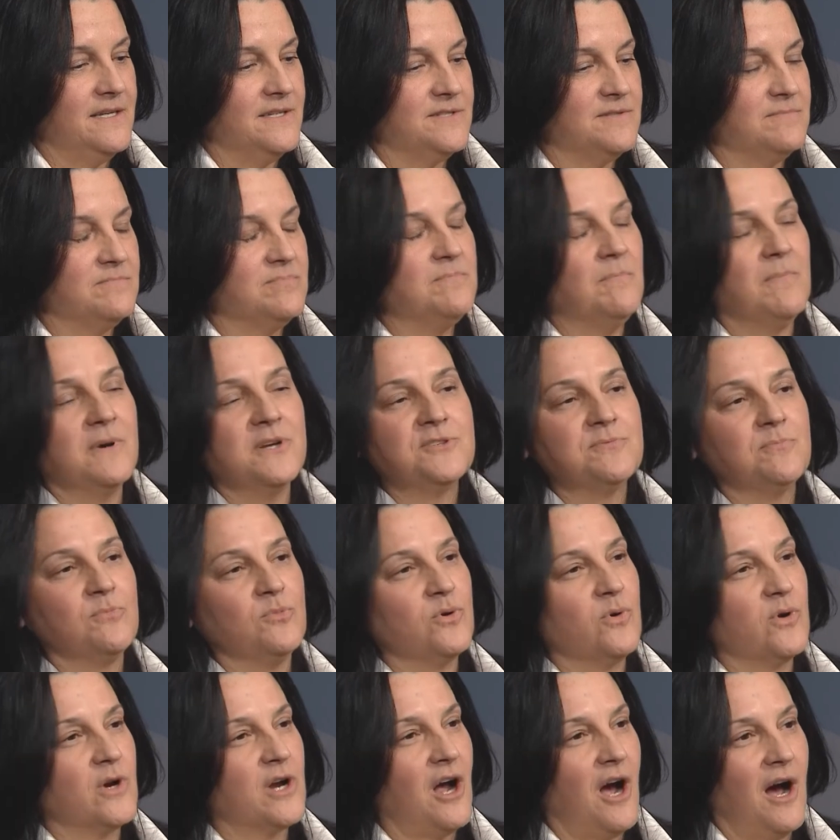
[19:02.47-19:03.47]
is much
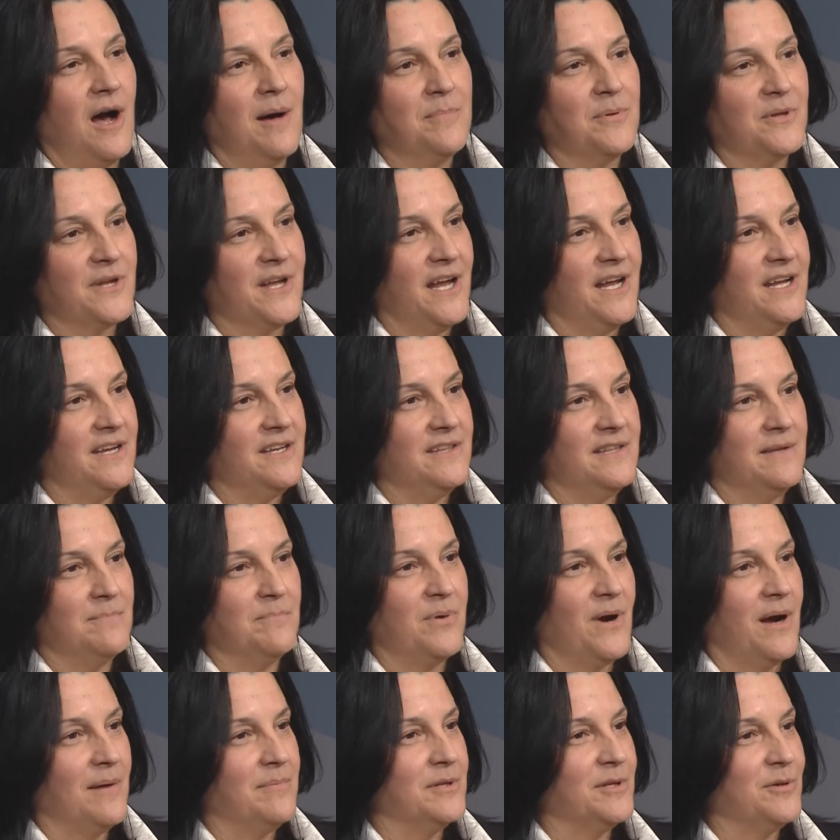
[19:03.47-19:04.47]
more complicated than
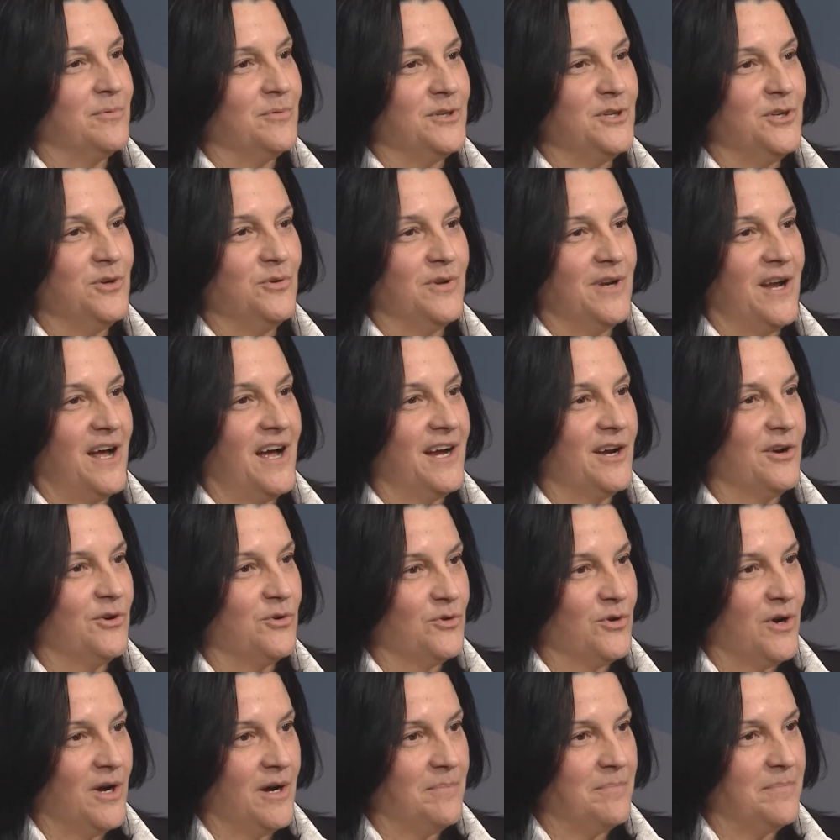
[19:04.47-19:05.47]
probably when you and I
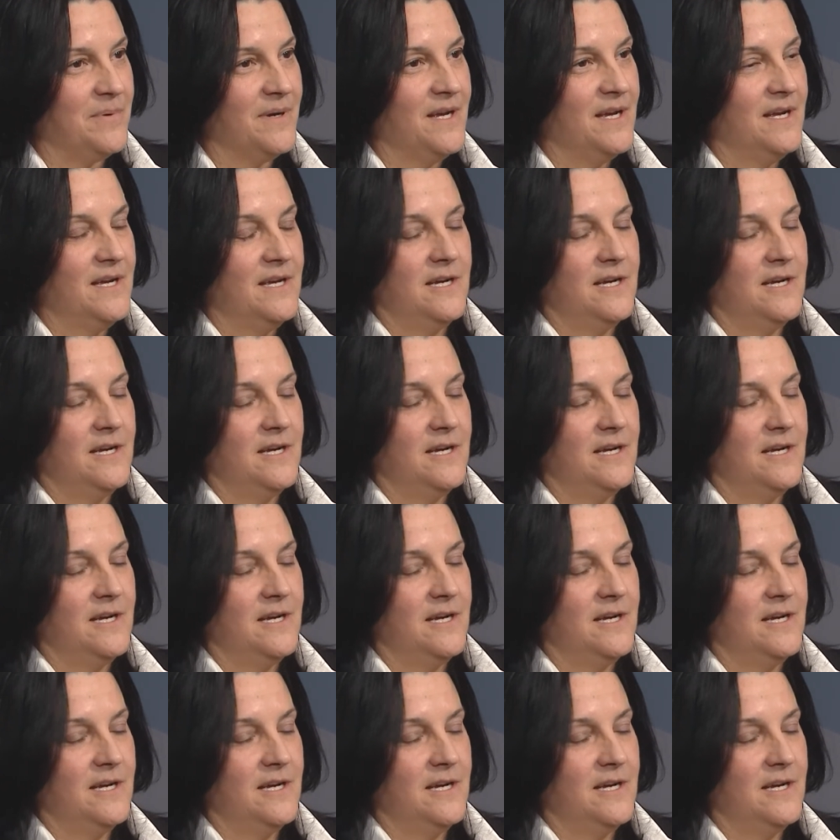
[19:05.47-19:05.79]
grew up.